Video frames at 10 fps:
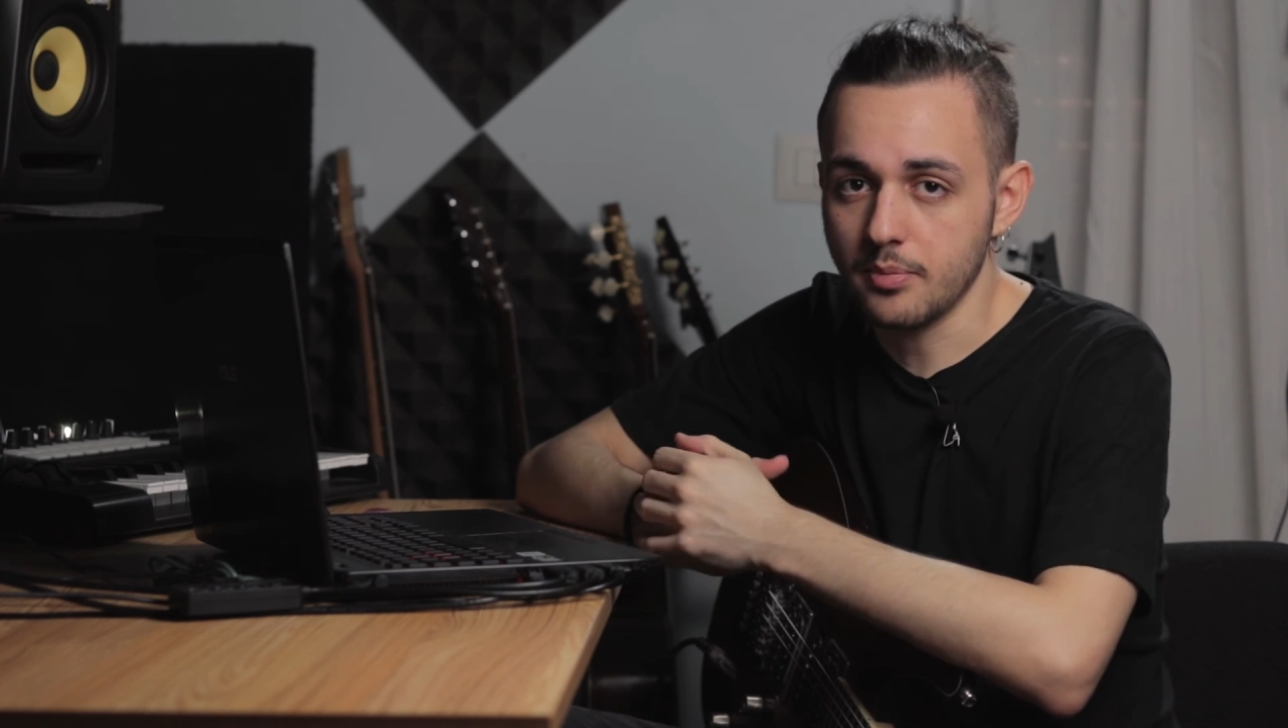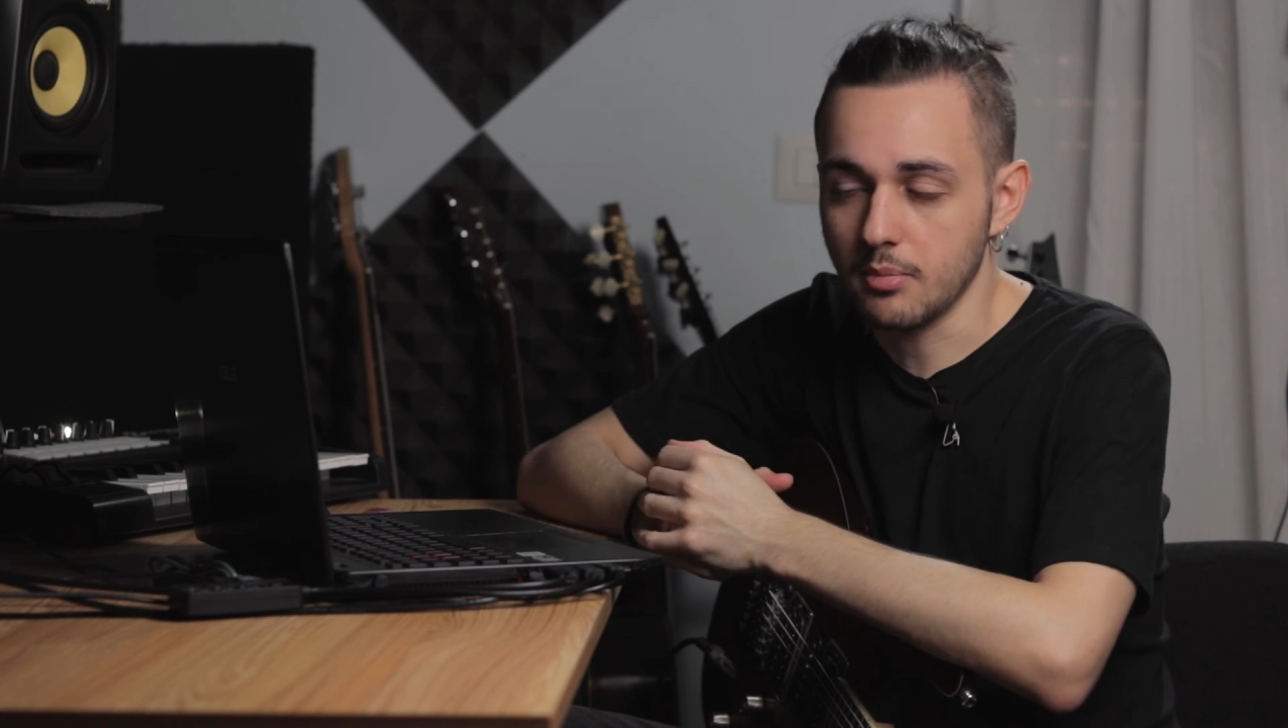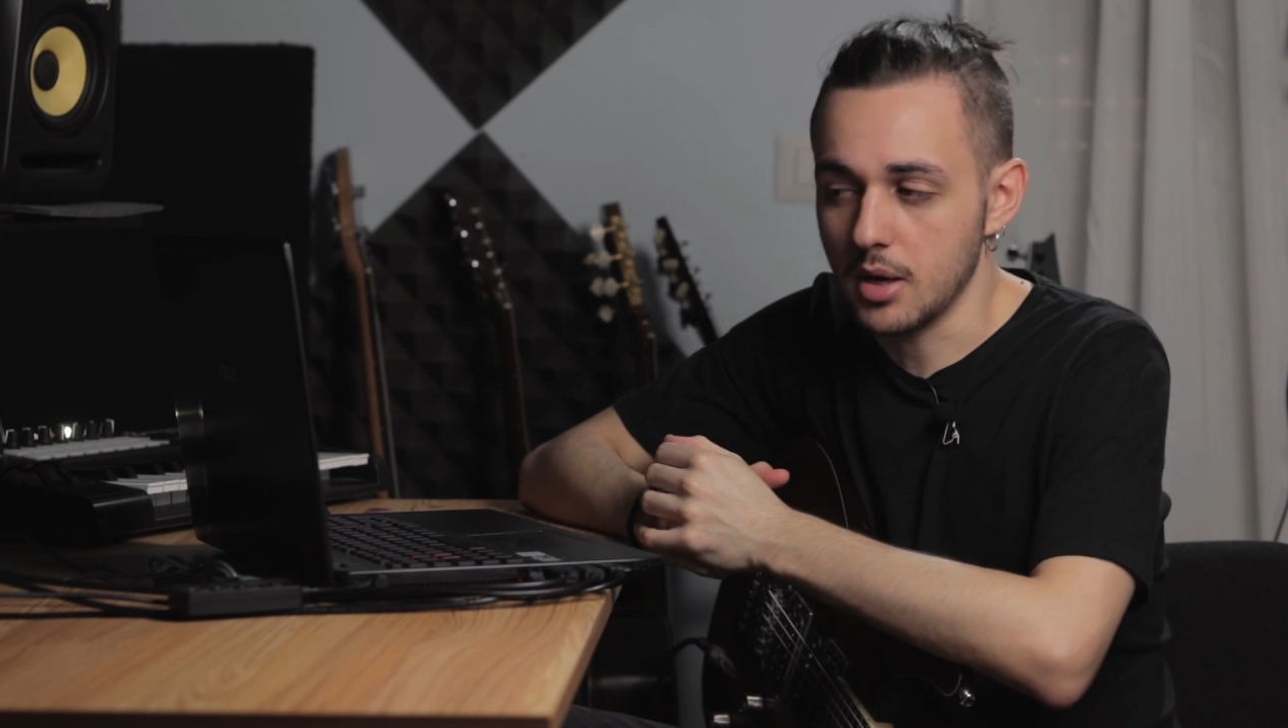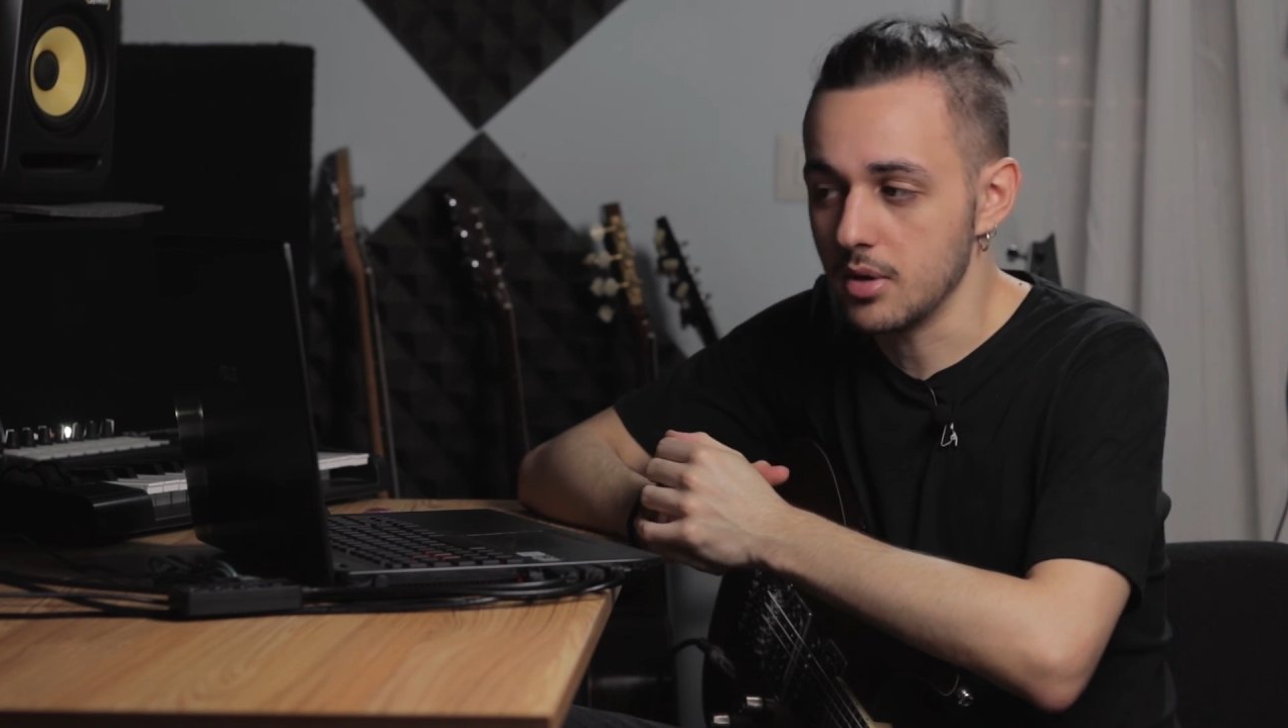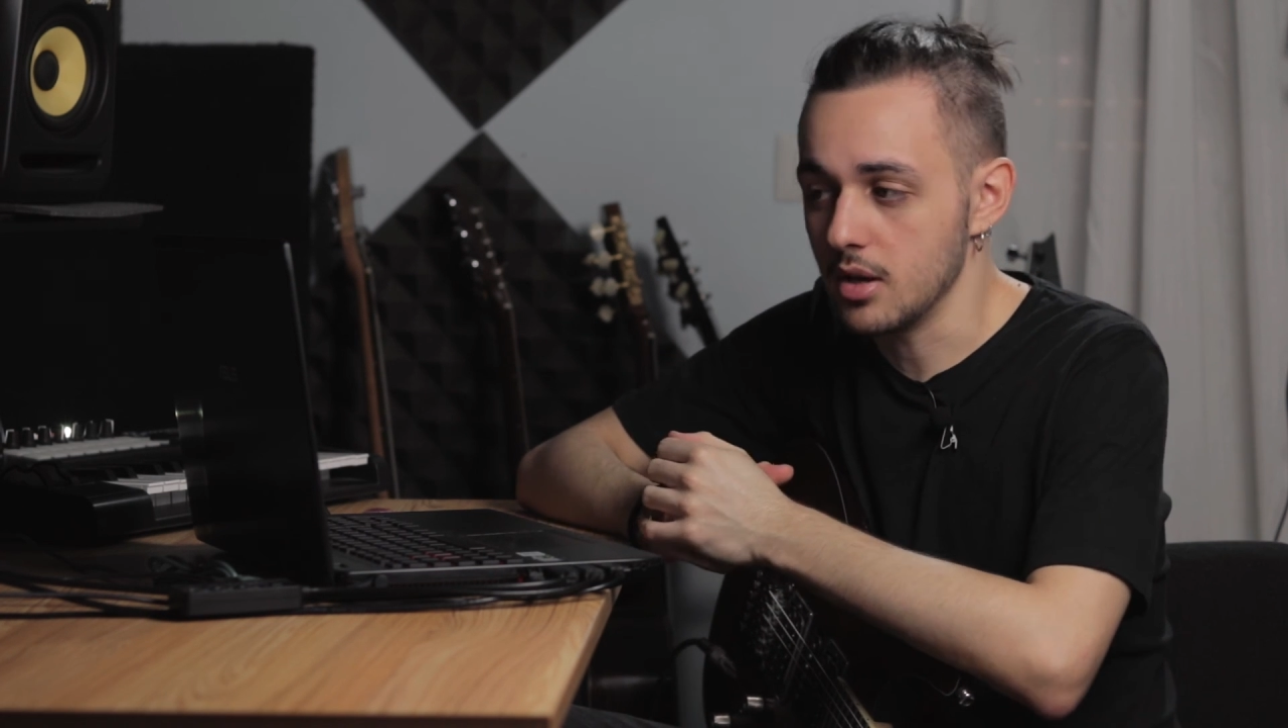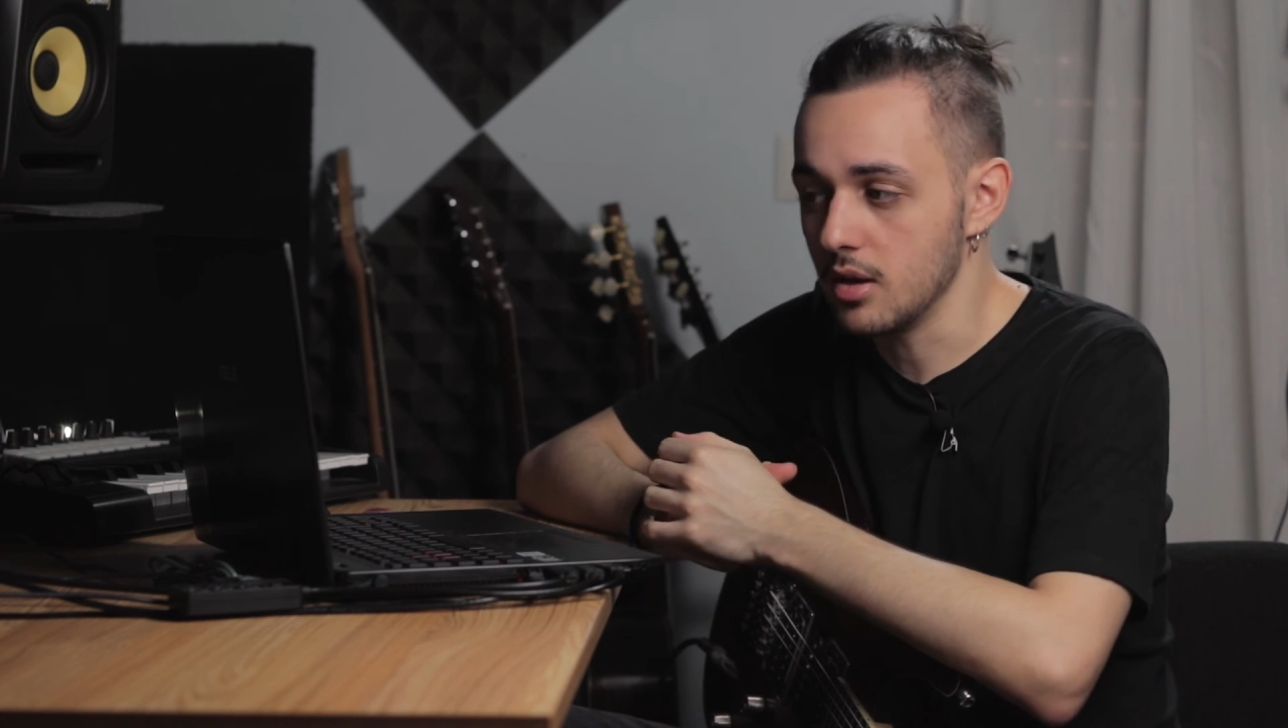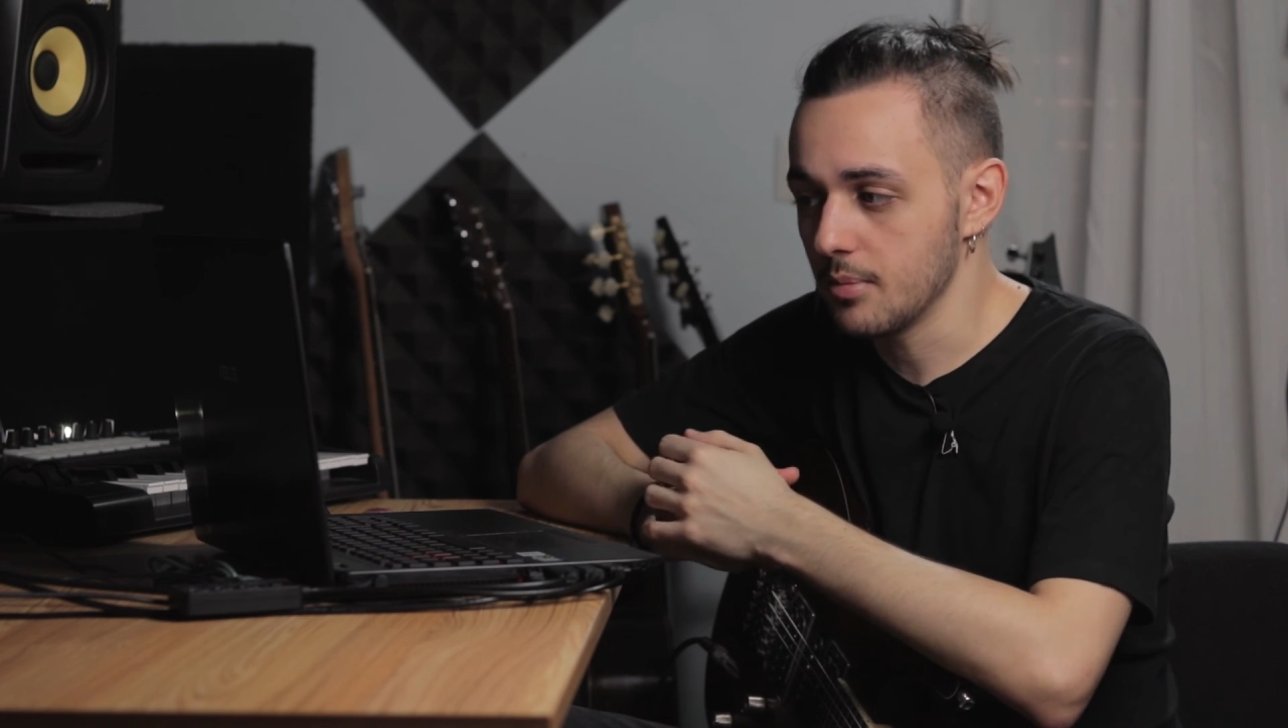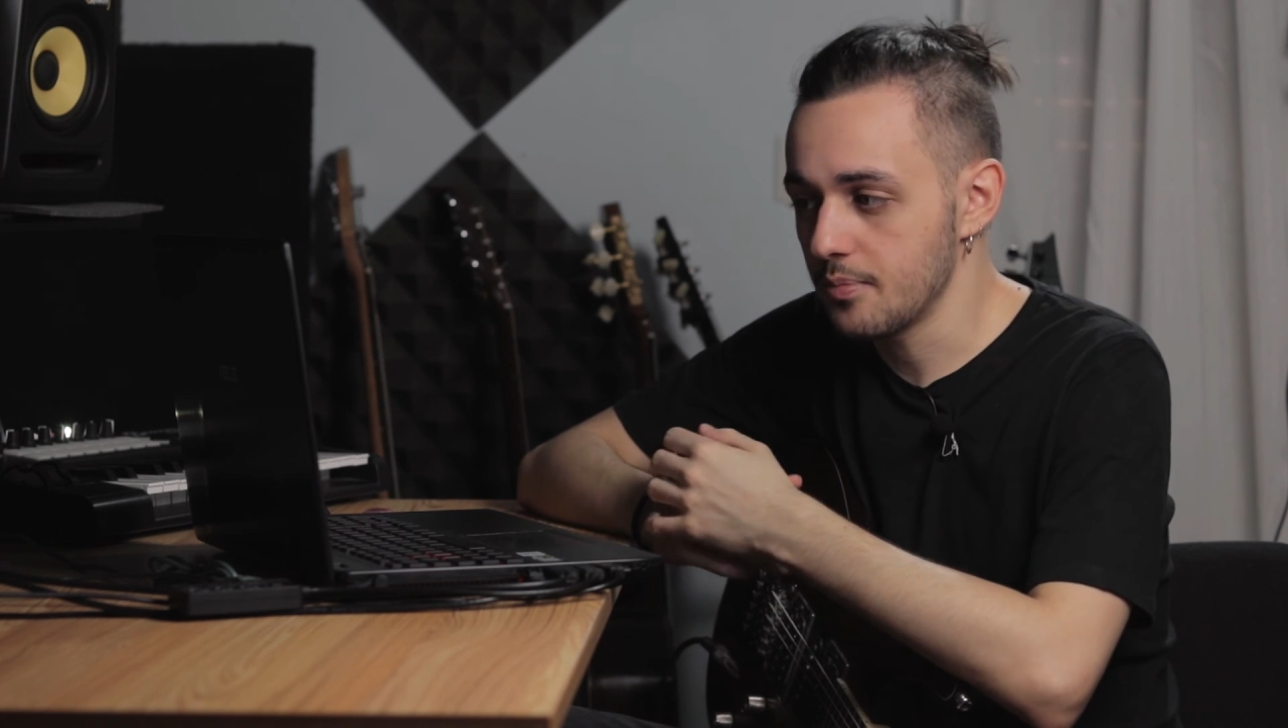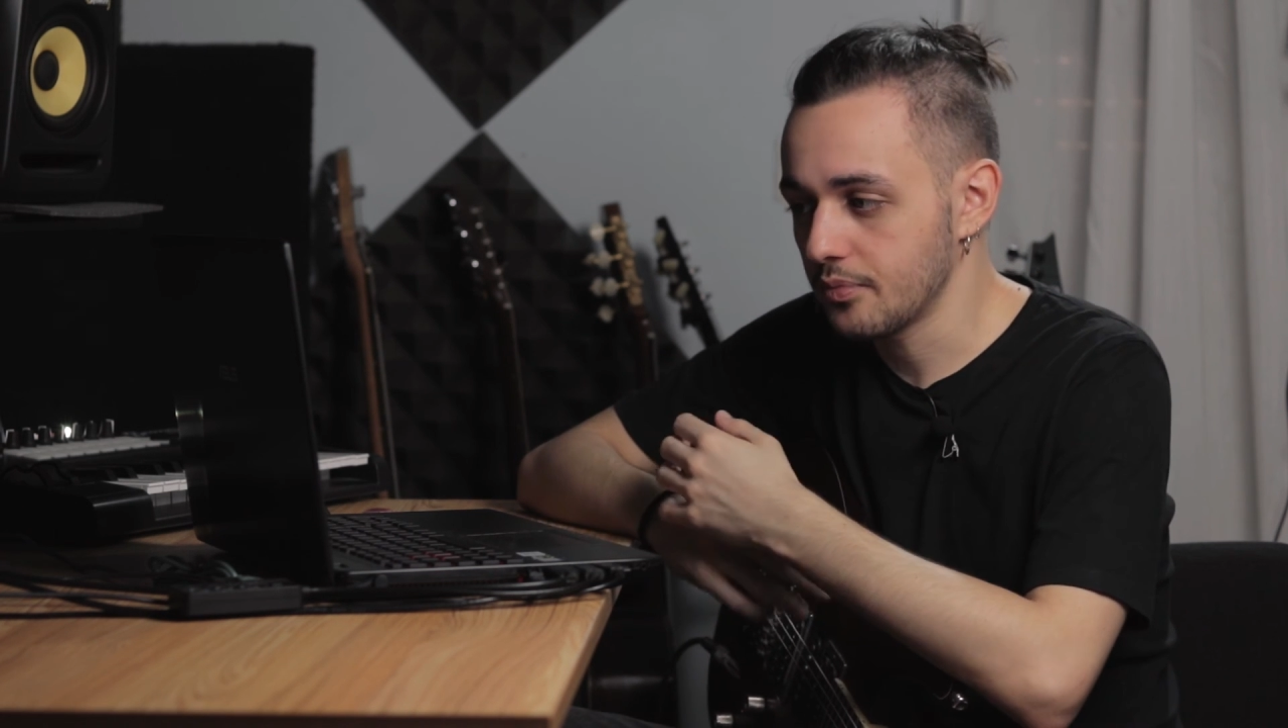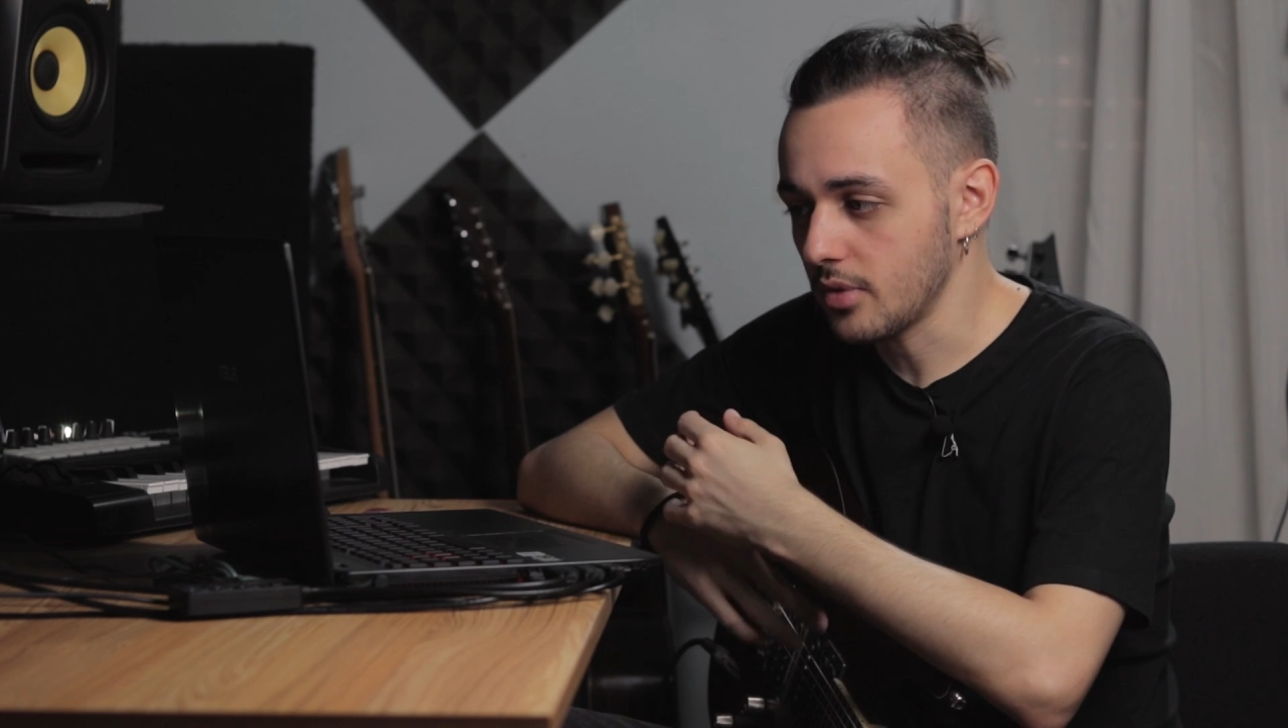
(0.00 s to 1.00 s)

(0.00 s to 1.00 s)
maybe